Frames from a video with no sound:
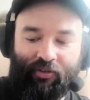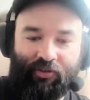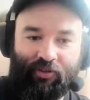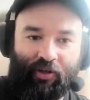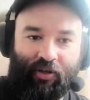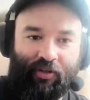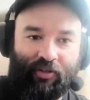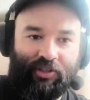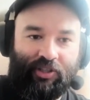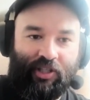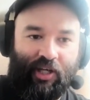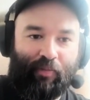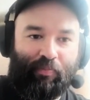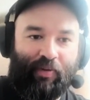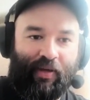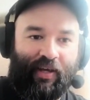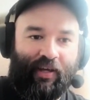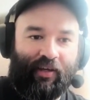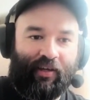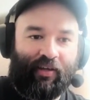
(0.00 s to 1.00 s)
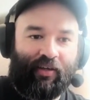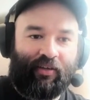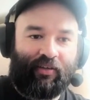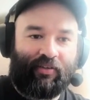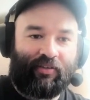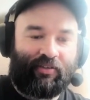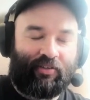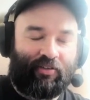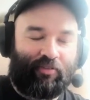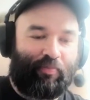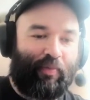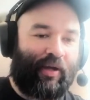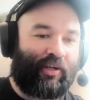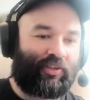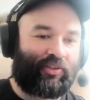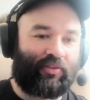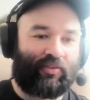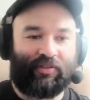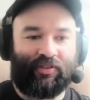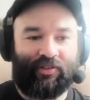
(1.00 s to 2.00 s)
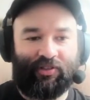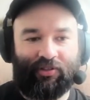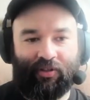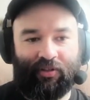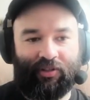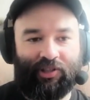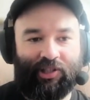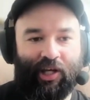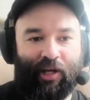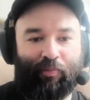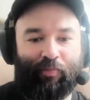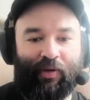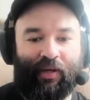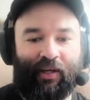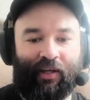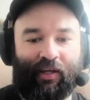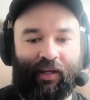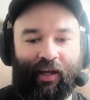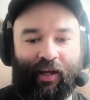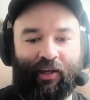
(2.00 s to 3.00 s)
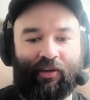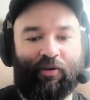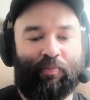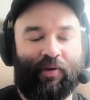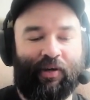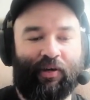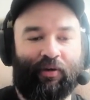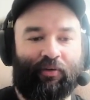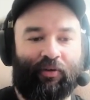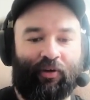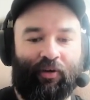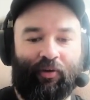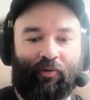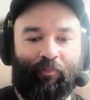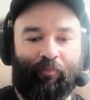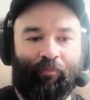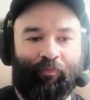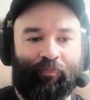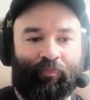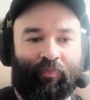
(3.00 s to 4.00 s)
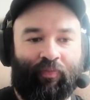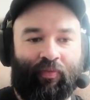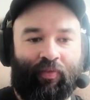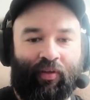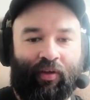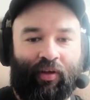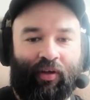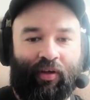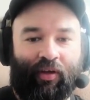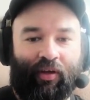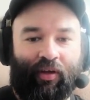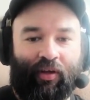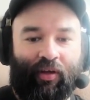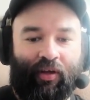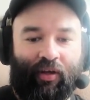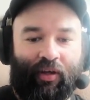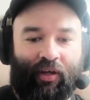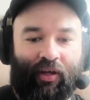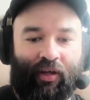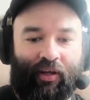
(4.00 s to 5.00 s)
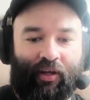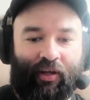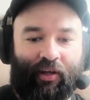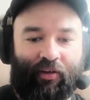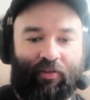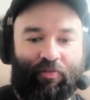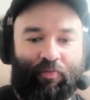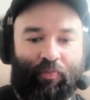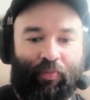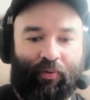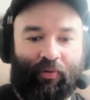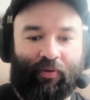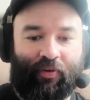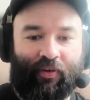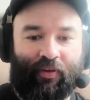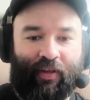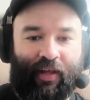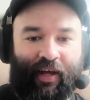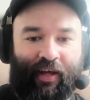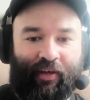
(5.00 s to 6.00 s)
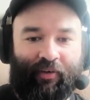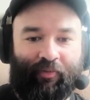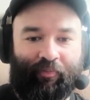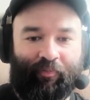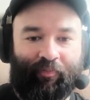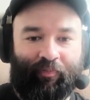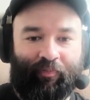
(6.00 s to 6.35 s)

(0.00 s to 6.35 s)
.jpg. Just make sure it's a .jpg and you'll be all good. Hit export on that.